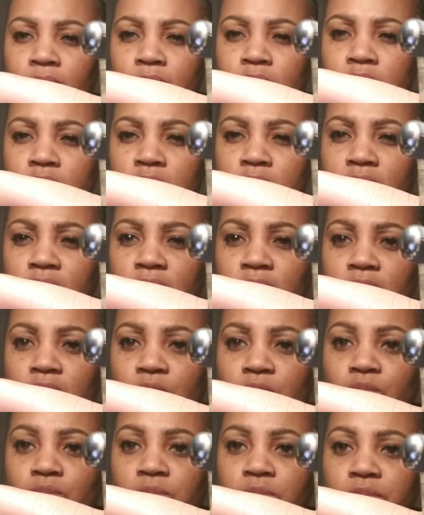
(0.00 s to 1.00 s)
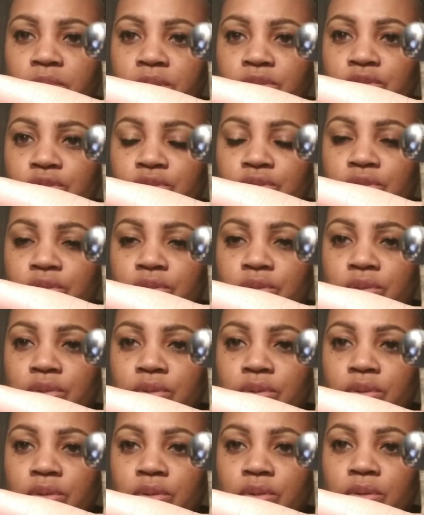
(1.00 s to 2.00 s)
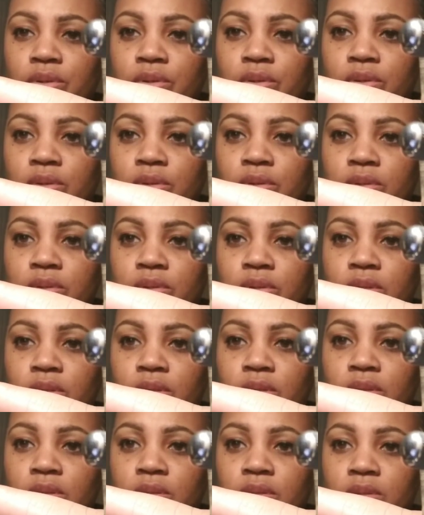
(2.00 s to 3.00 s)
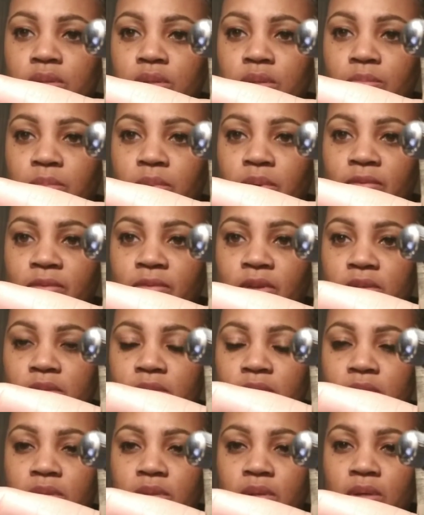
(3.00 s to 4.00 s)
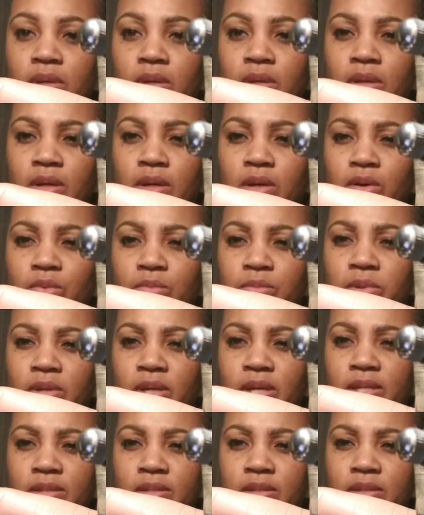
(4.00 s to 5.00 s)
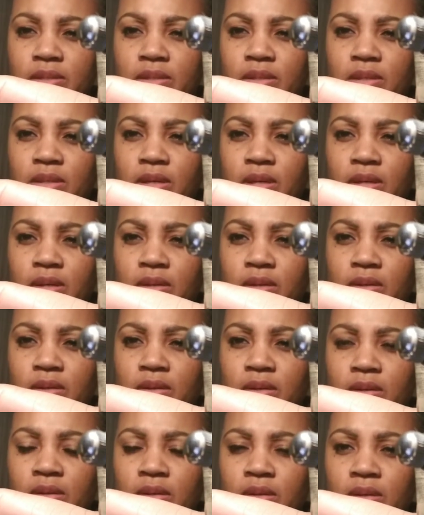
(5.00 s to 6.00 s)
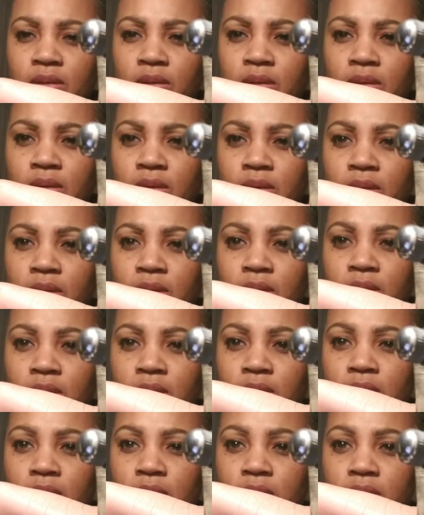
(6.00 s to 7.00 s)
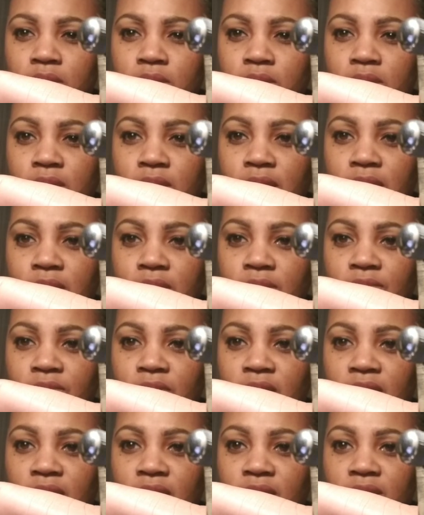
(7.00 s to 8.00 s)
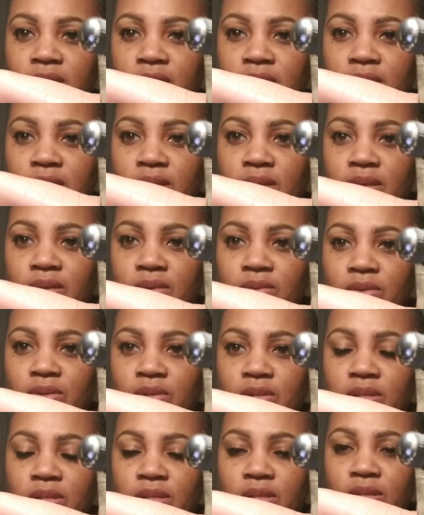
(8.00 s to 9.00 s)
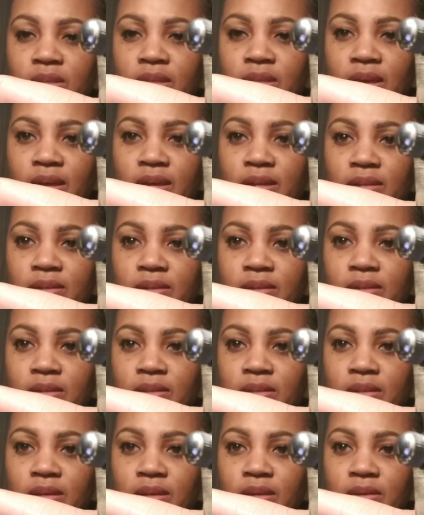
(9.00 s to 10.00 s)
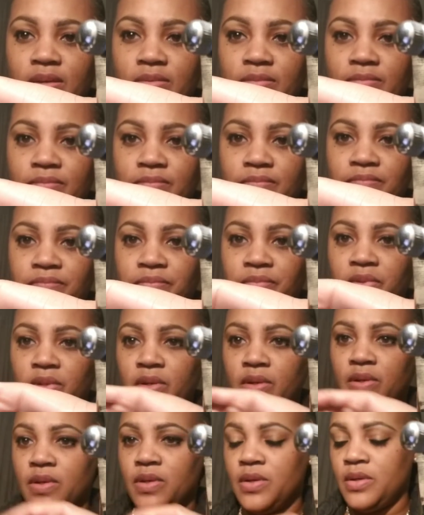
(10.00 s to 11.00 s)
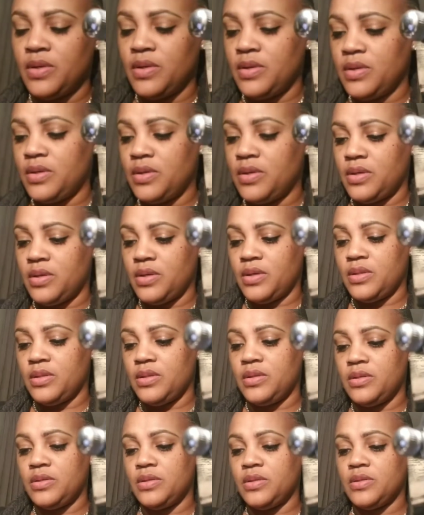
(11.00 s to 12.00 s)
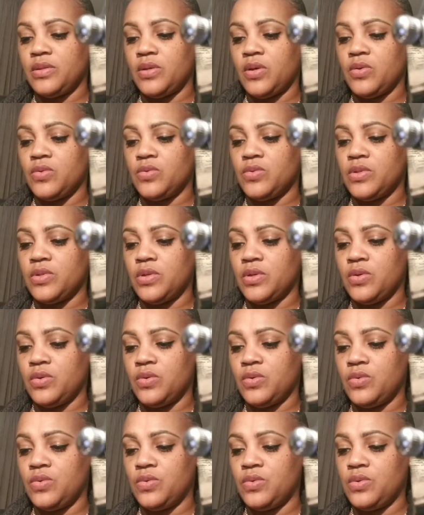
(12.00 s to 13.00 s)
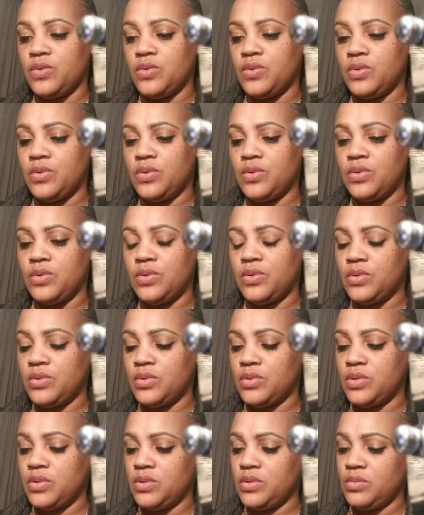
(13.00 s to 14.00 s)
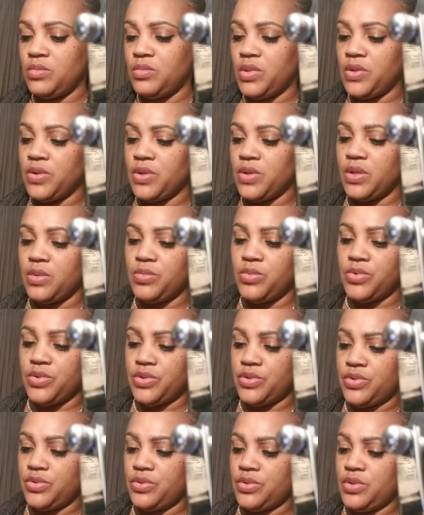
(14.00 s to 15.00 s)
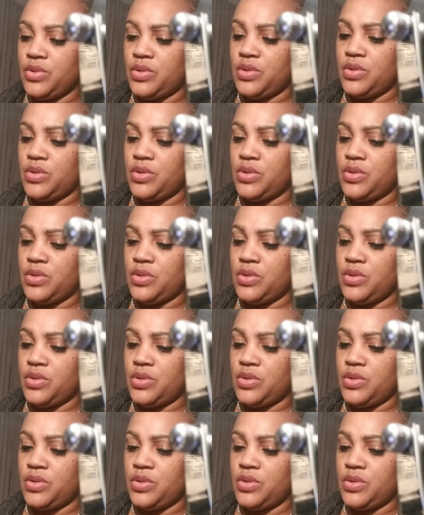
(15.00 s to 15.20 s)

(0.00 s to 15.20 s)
See that angled brush? See the tip of it? I hope you guys can see that. The slant of that. You're going to need that in the end. And this is also, is this a Mary Kay brush?